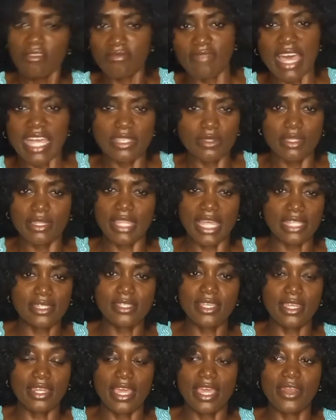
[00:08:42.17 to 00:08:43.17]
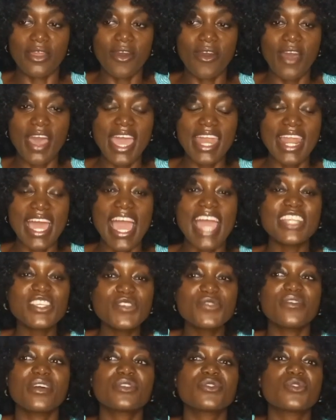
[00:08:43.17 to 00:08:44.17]
that's that's it and all and i
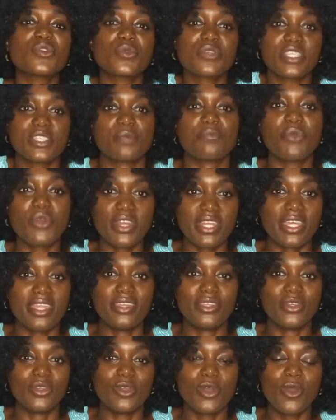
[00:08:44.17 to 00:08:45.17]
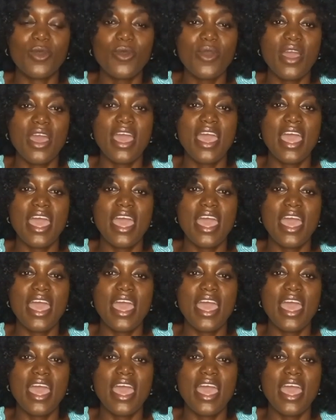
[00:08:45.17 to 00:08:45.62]
just felt so disappointed you know